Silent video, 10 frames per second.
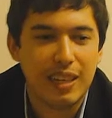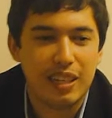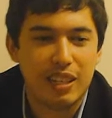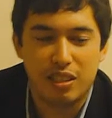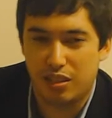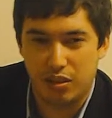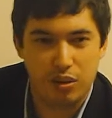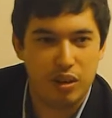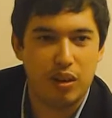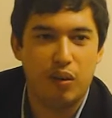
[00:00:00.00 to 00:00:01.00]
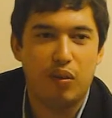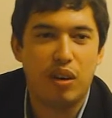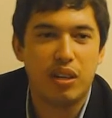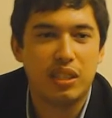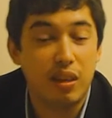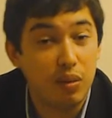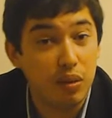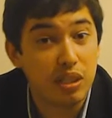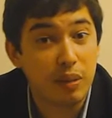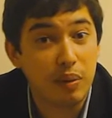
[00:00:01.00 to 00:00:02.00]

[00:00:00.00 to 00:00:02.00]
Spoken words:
yeah, there's quite a lot of firsts here. Of course,